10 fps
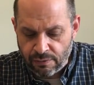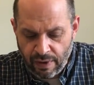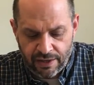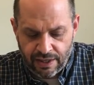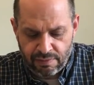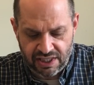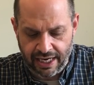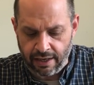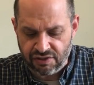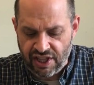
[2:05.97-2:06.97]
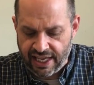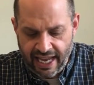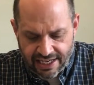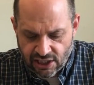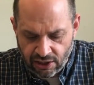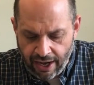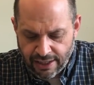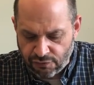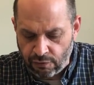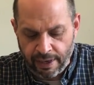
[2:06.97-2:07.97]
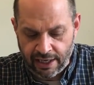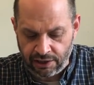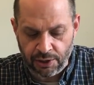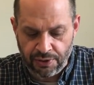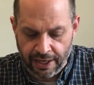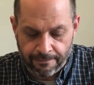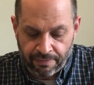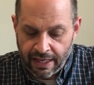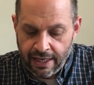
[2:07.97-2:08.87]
among themselves and they cast lots for my clothing.'